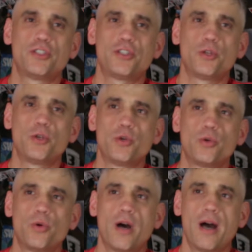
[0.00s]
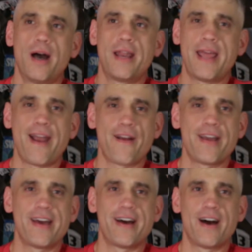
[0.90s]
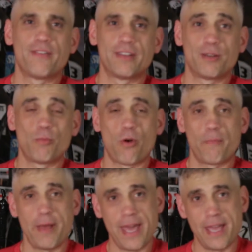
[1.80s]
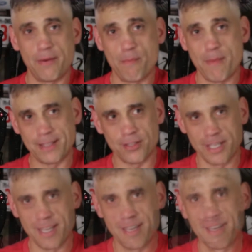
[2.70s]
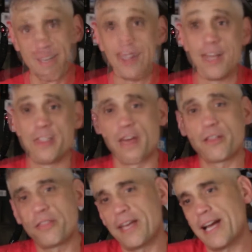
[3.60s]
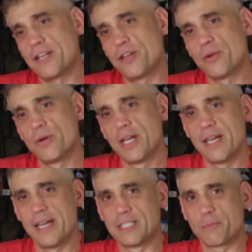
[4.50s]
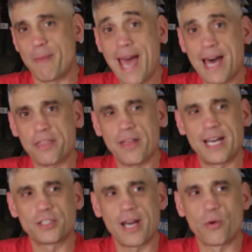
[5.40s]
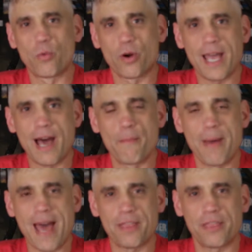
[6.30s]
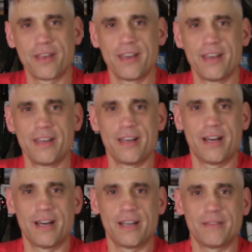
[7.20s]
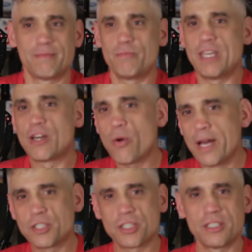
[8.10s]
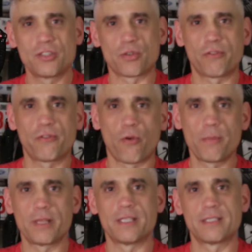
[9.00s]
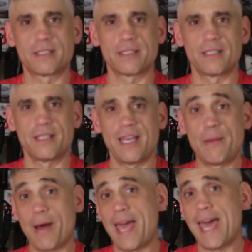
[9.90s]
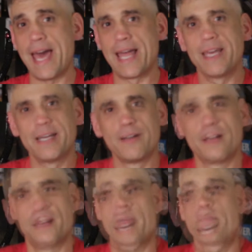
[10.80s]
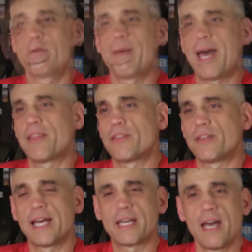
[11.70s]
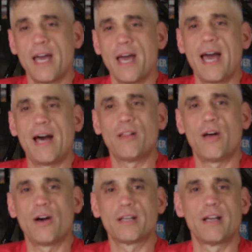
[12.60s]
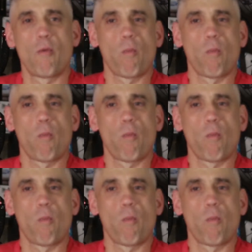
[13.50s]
to an area of a little more pain mentally. The other thing I do is math. I try to work out math equations or formulas in my head. Simple math, like how long